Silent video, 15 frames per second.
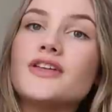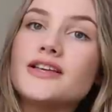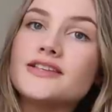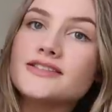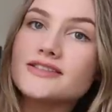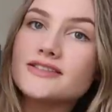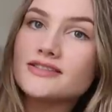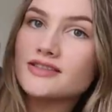
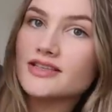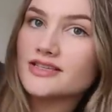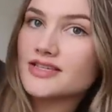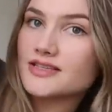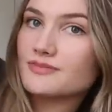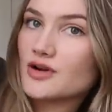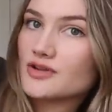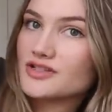this this
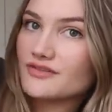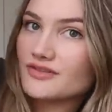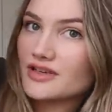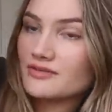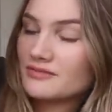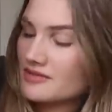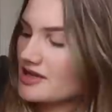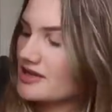is most of
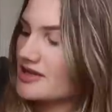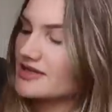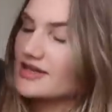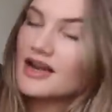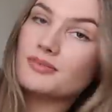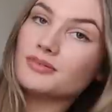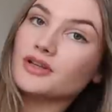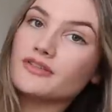them and there's a
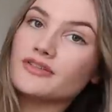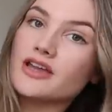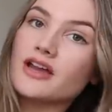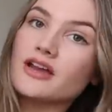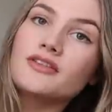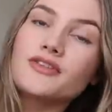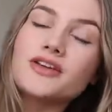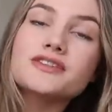couple over
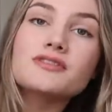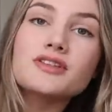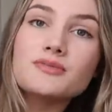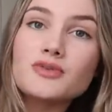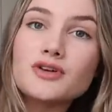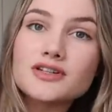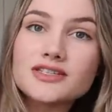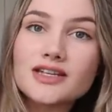there these are all the
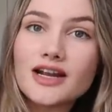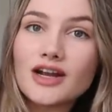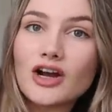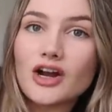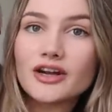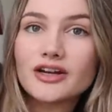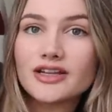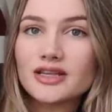books that I
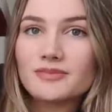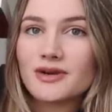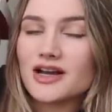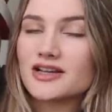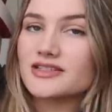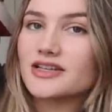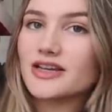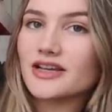got in the past